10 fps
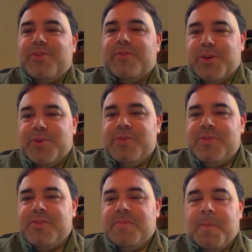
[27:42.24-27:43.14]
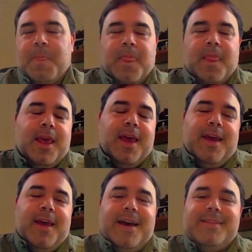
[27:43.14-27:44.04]
views,
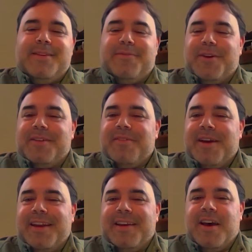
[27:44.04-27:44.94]
that's different, right?